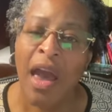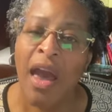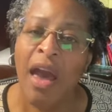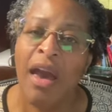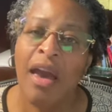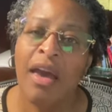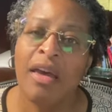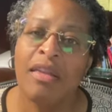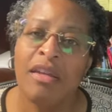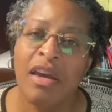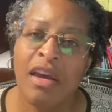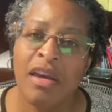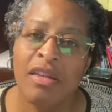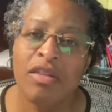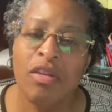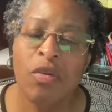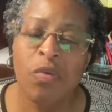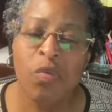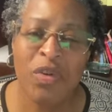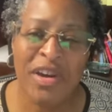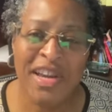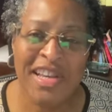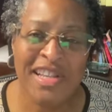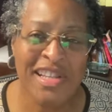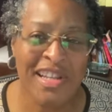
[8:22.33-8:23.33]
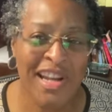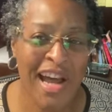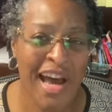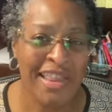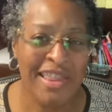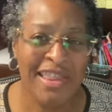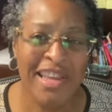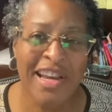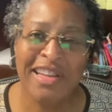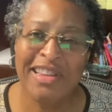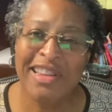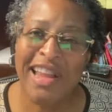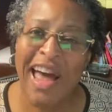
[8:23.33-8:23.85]
And, and the reason I
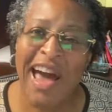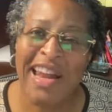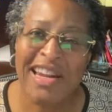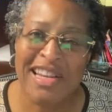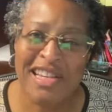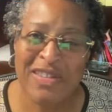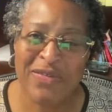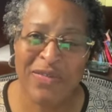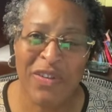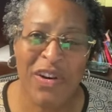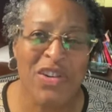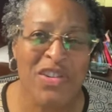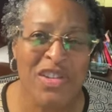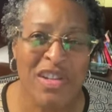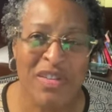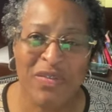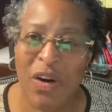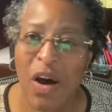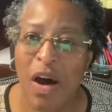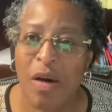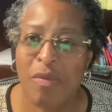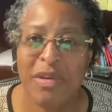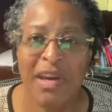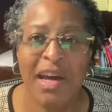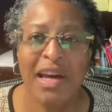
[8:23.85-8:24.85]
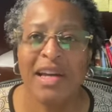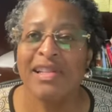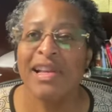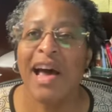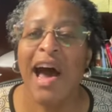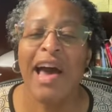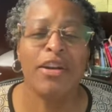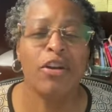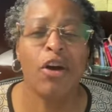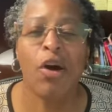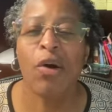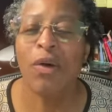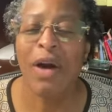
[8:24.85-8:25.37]
think that is, first of all, because I
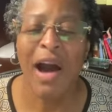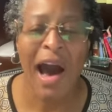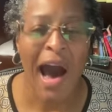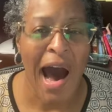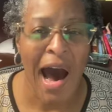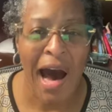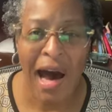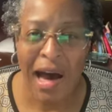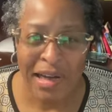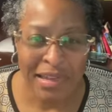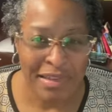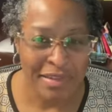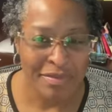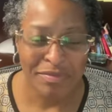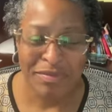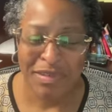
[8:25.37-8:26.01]
know God.